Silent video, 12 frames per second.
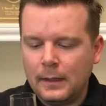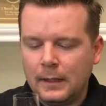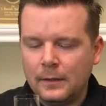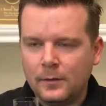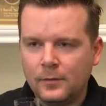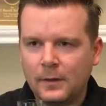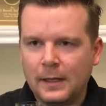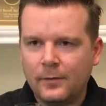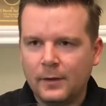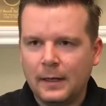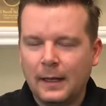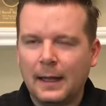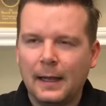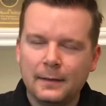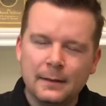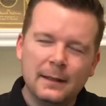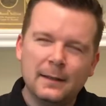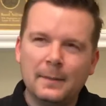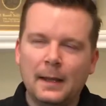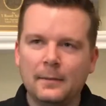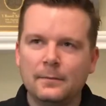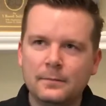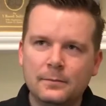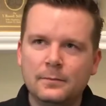the flavoring. I again,
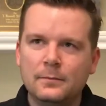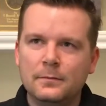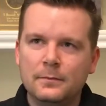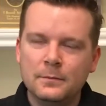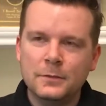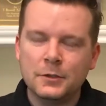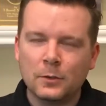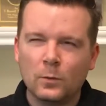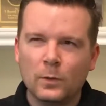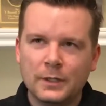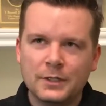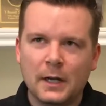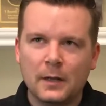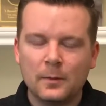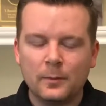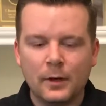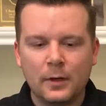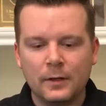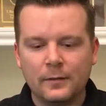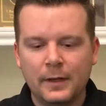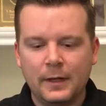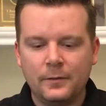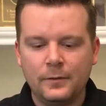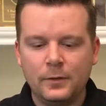not sure which Highland Park. I've
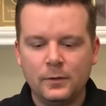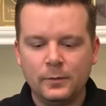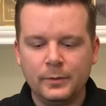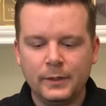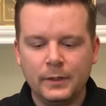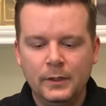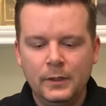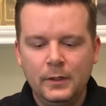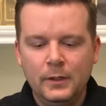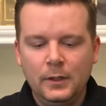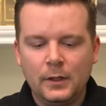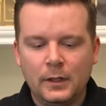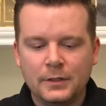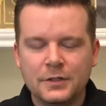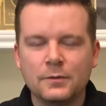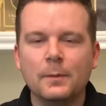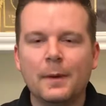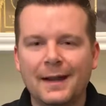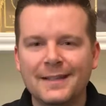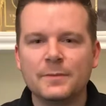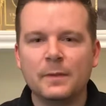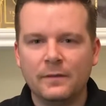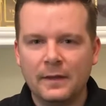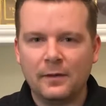had a few, but it just
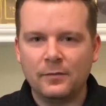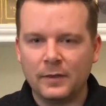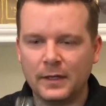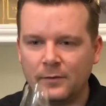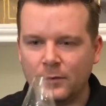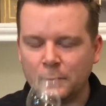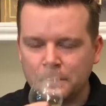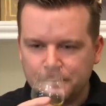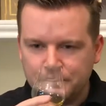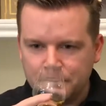reminds me of that flavor,